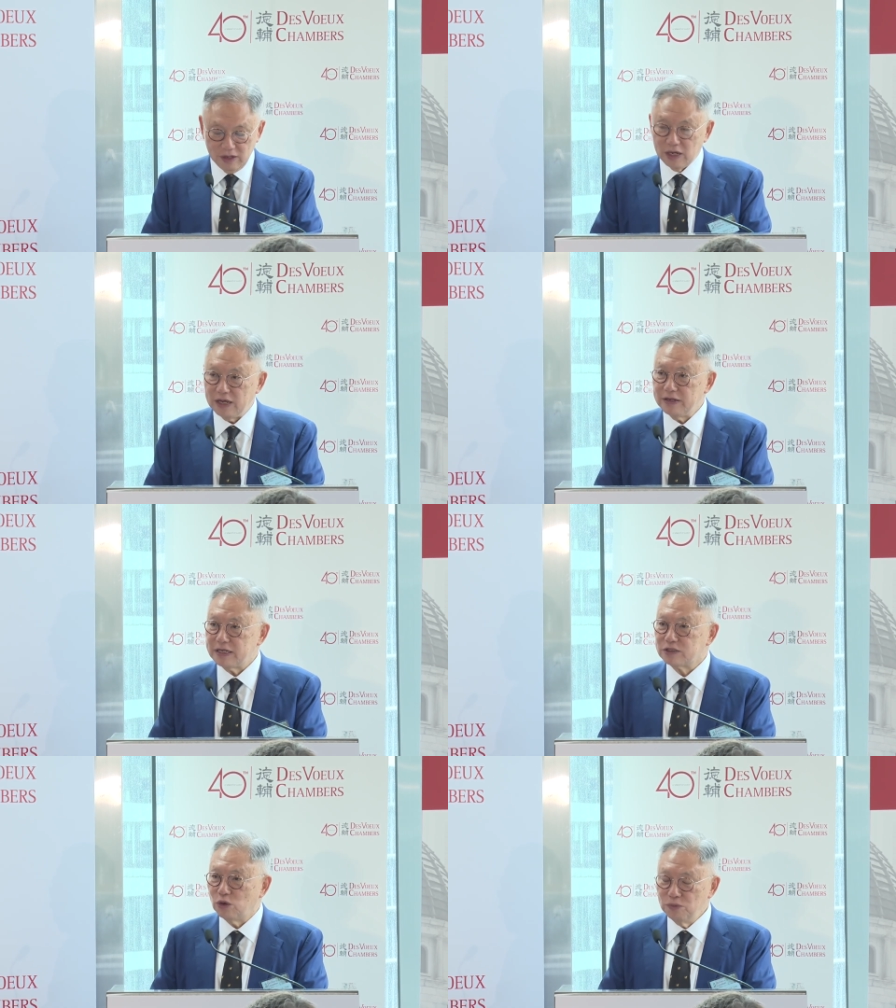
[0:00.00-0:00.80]
and
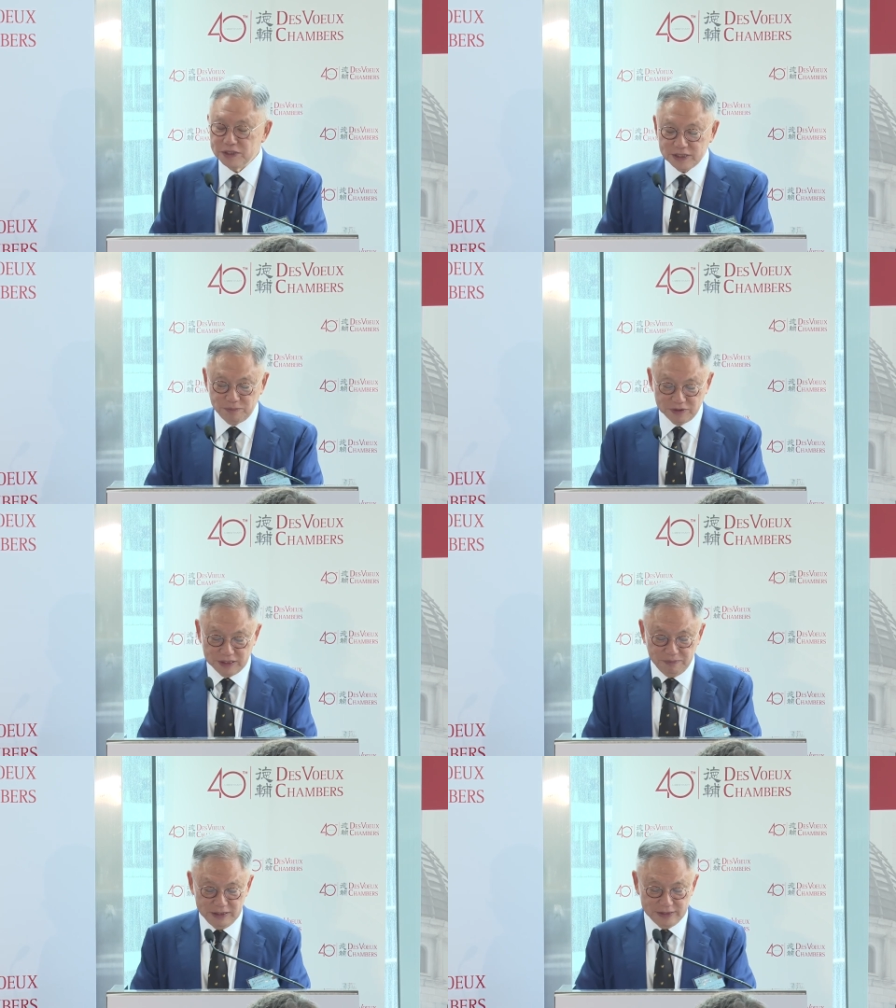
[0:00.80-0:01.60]
there's always a
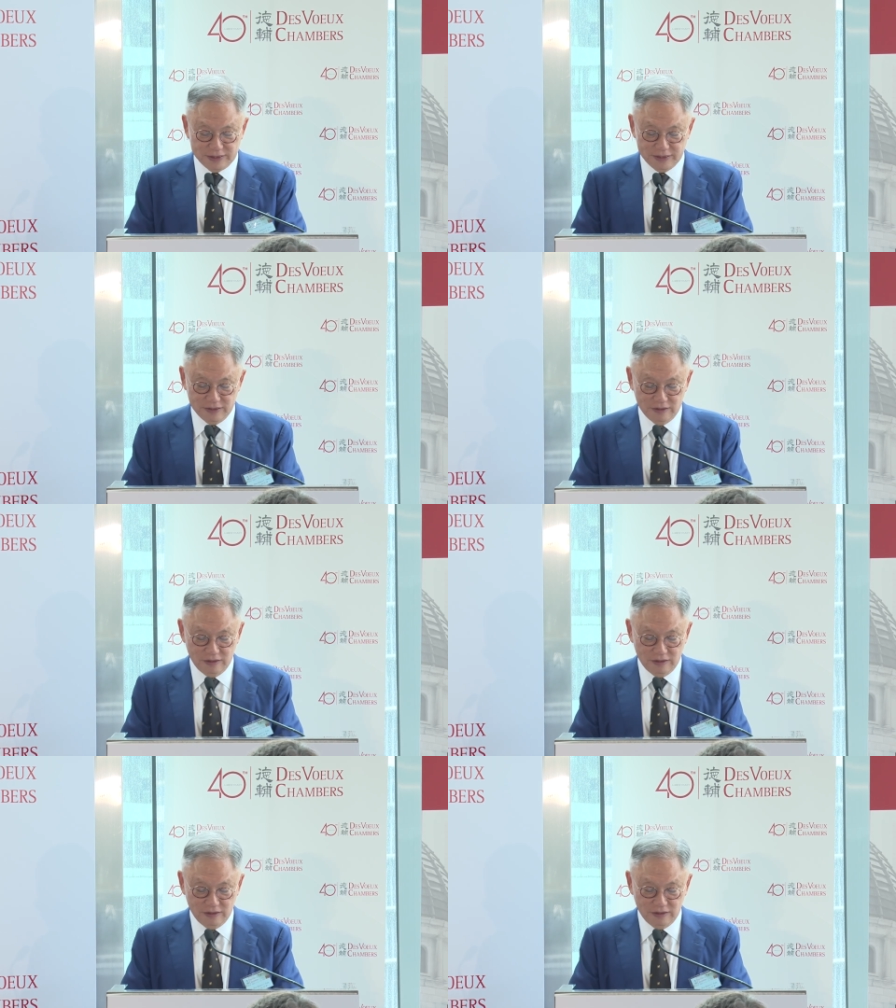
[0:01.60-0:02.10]
possibility